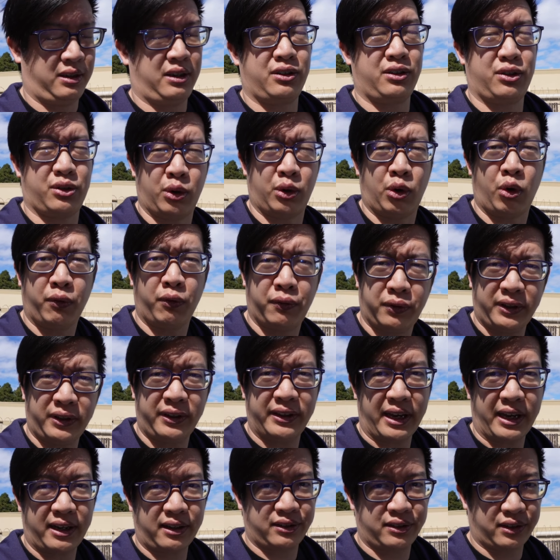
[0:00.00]
So hopefully
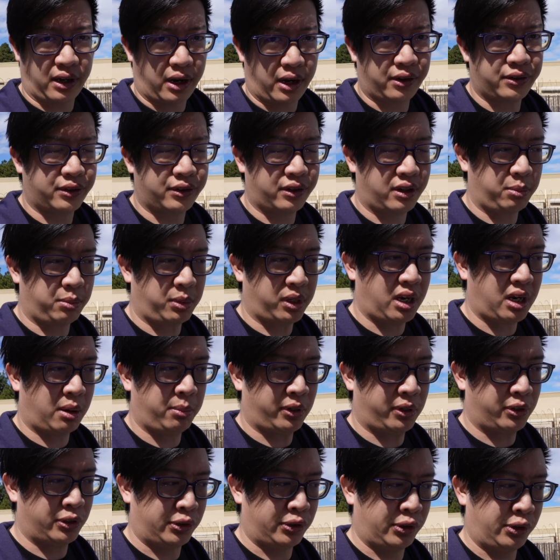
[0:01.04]
that exhaust is going to be
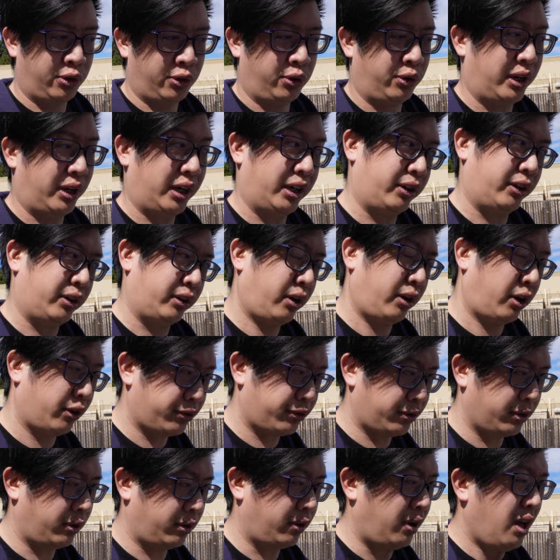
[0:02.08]
coming soon, and
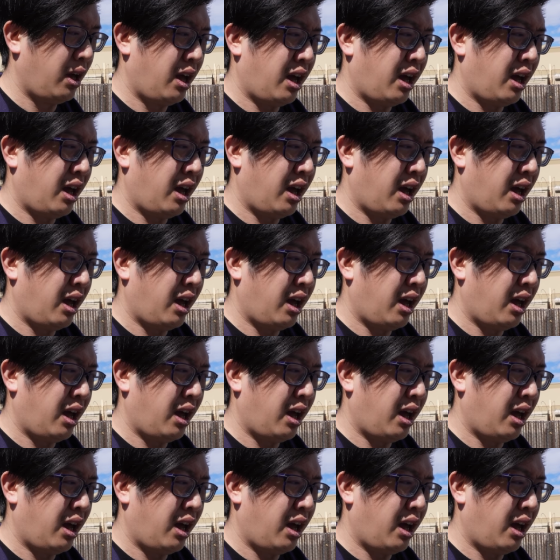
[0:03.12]
also,